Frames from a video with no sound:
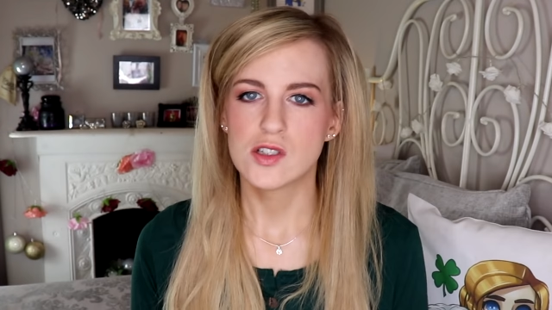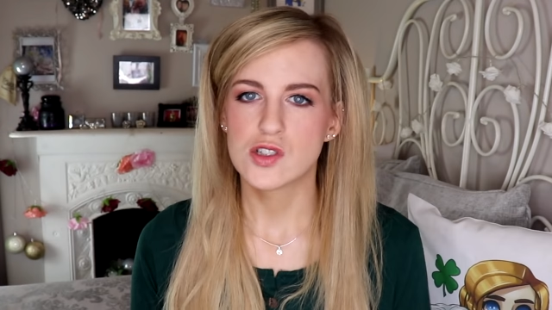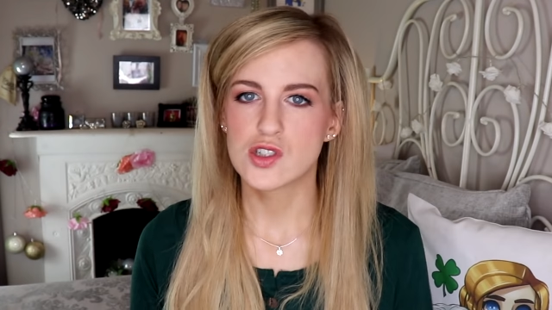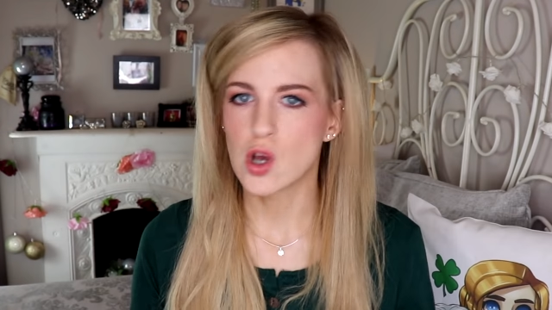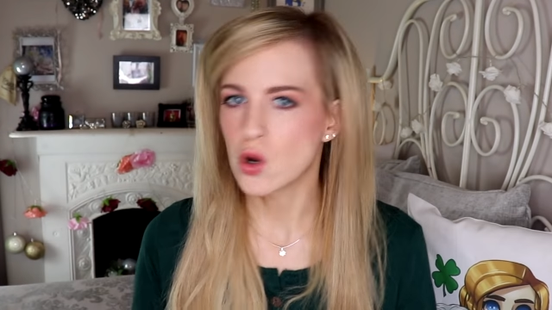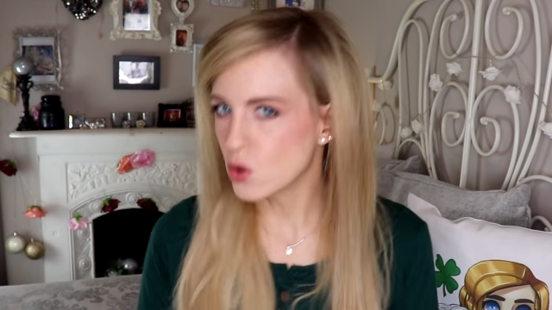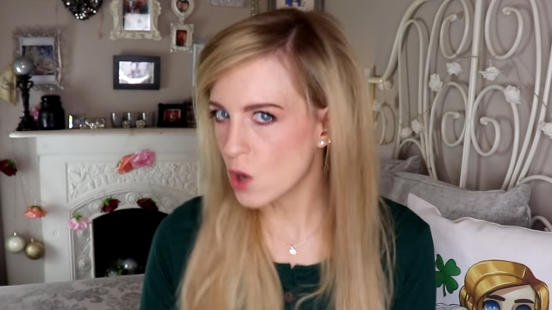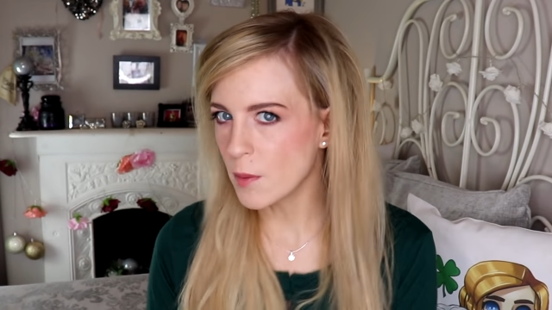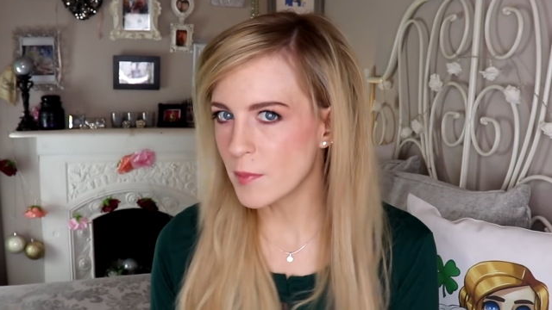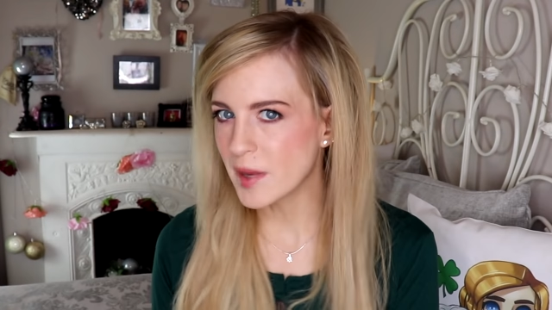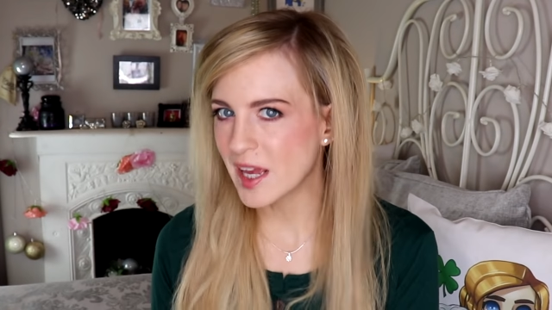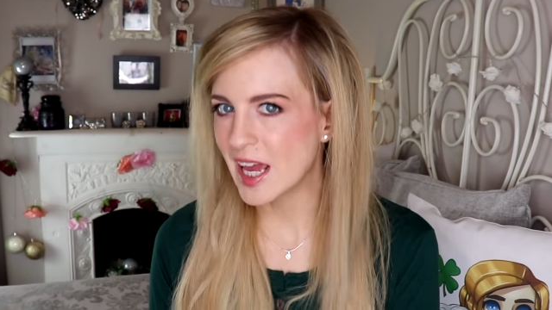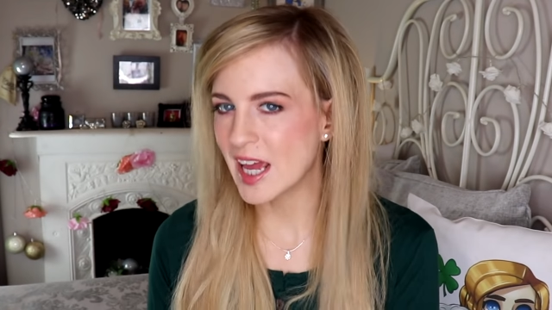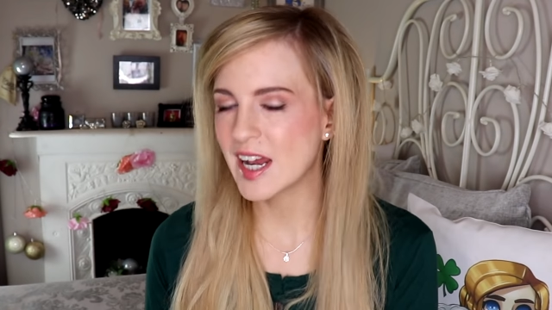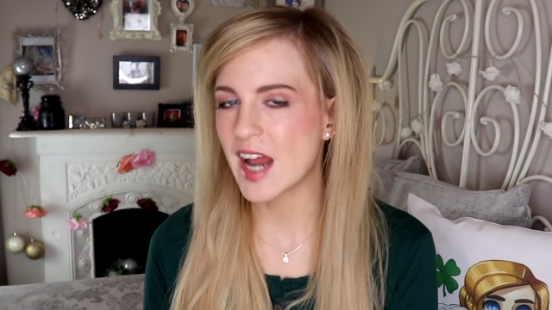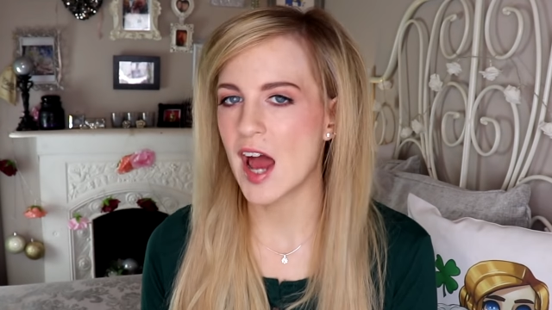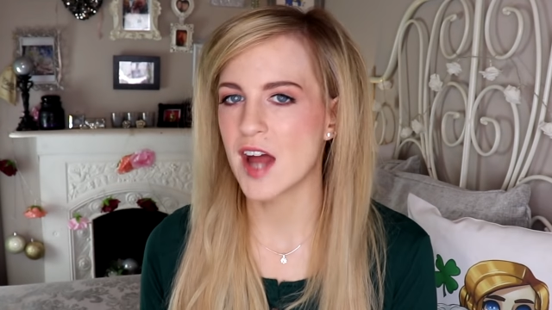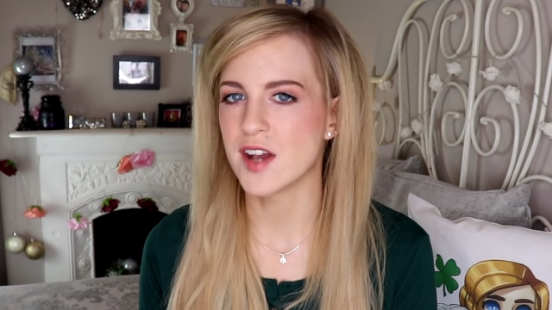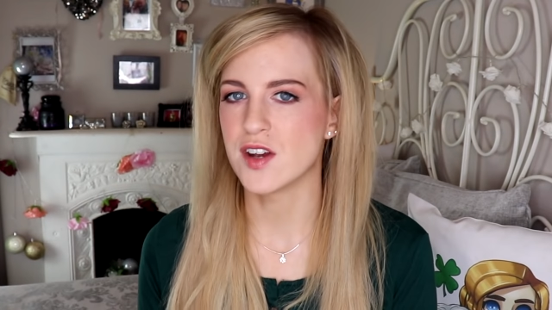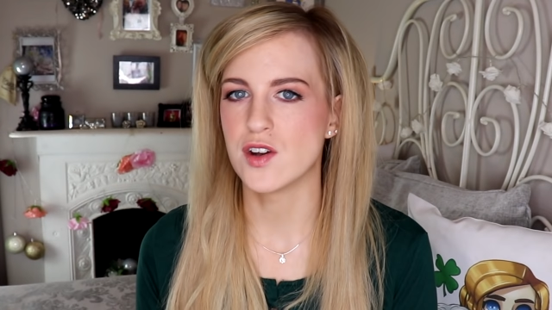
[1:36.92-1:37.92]
So coming
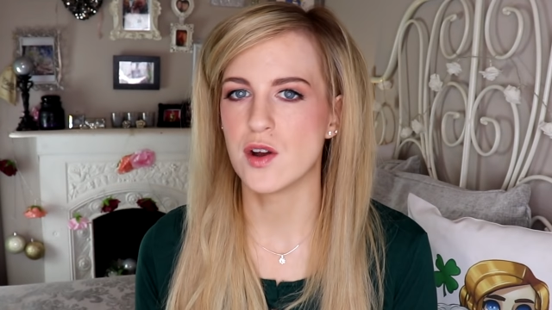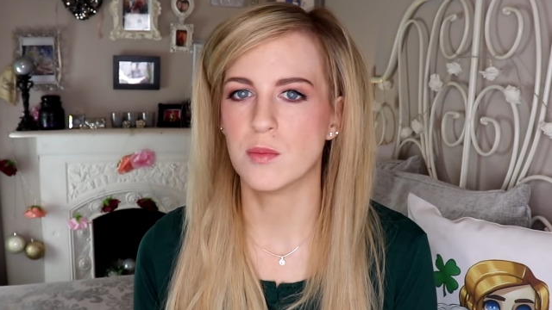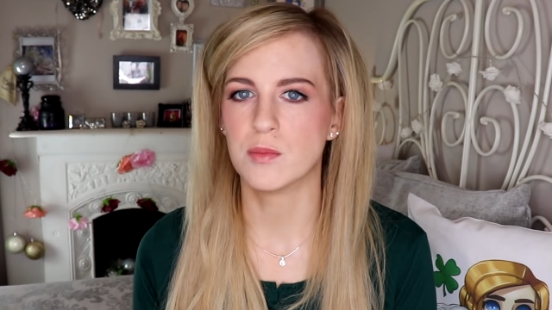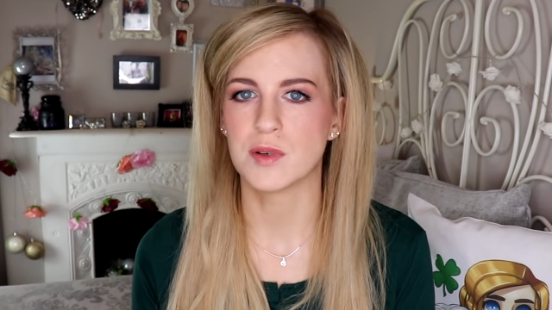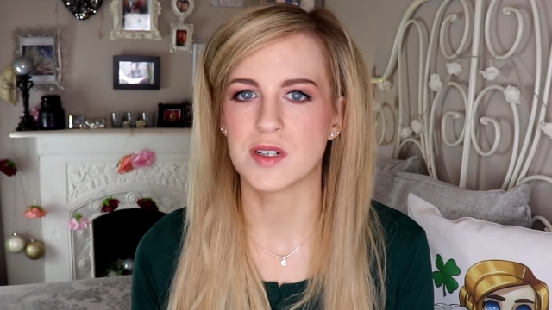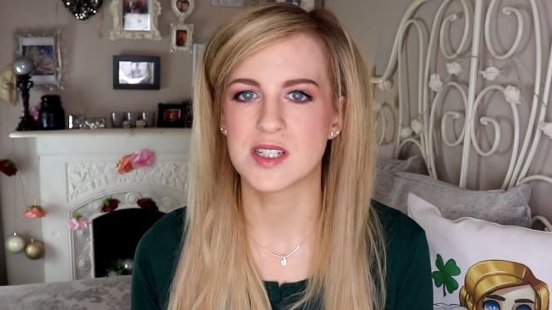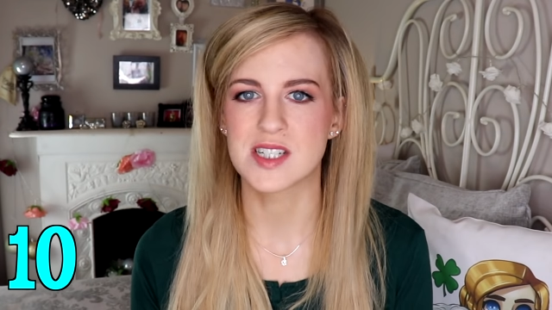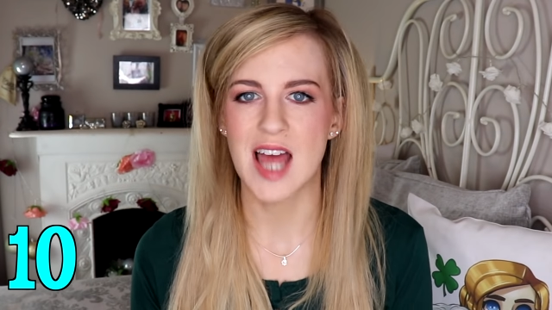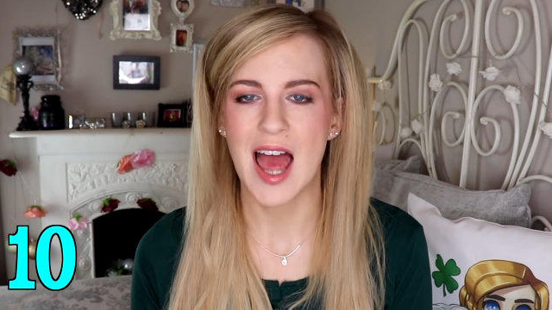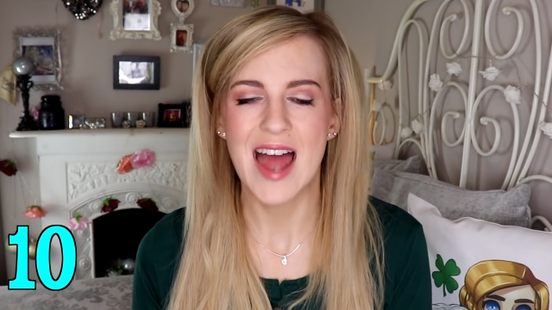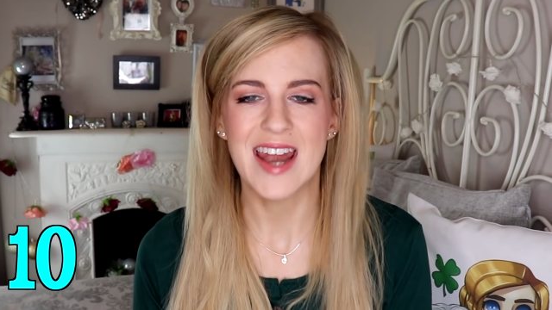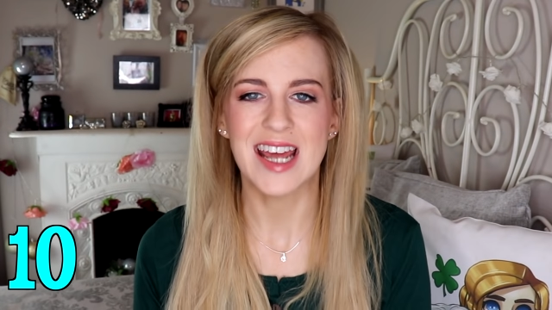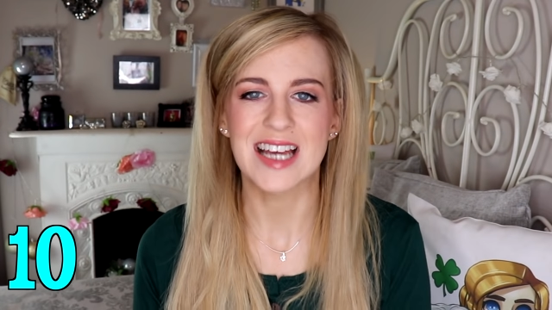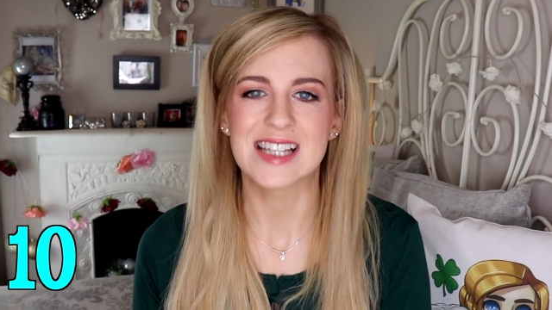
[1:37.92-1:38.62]
in at number 10,